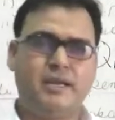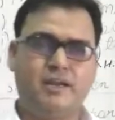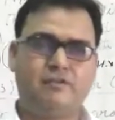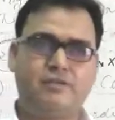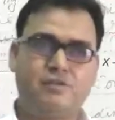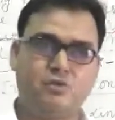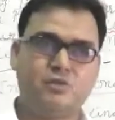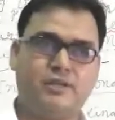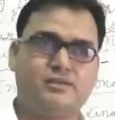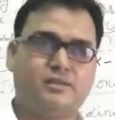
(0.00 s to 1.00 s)
If you do
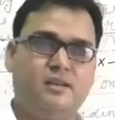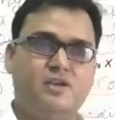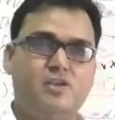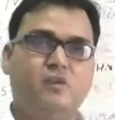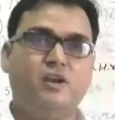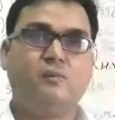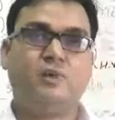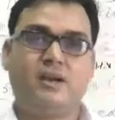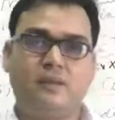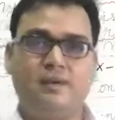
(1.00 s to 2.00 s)
this, you will
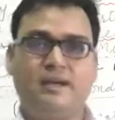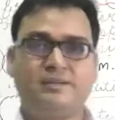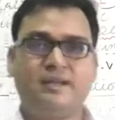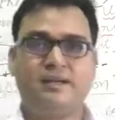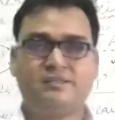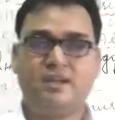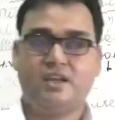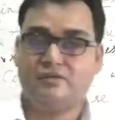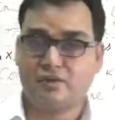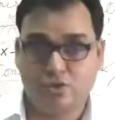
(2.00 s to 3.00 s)
become like that.
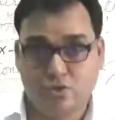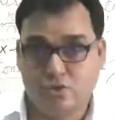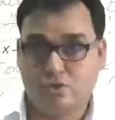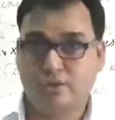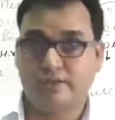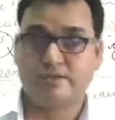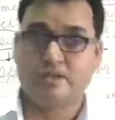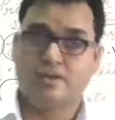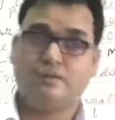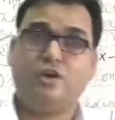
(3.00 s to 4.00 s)
If you don't do this,
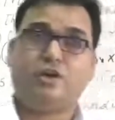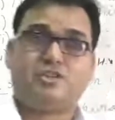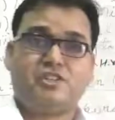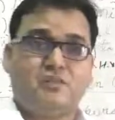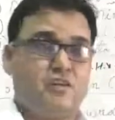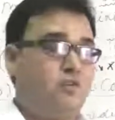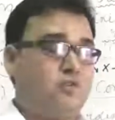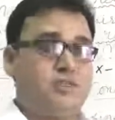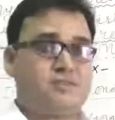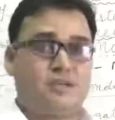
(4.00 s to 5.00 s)
you will not able to do
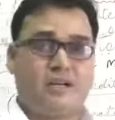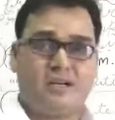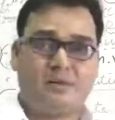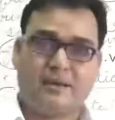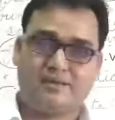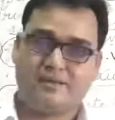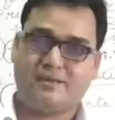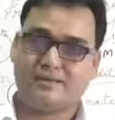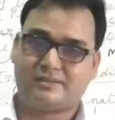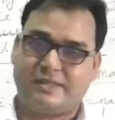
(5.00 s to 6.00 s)
this. Agar aap aisa
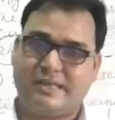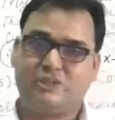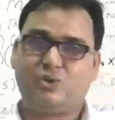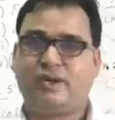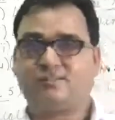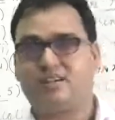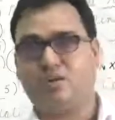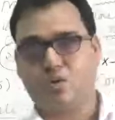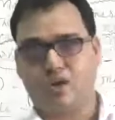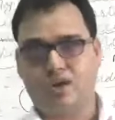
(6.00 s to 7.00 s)
karte hain, to aisa
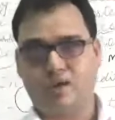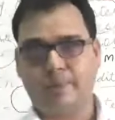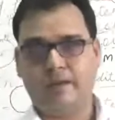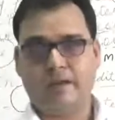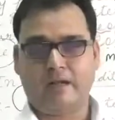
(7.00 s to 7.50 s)
hoga.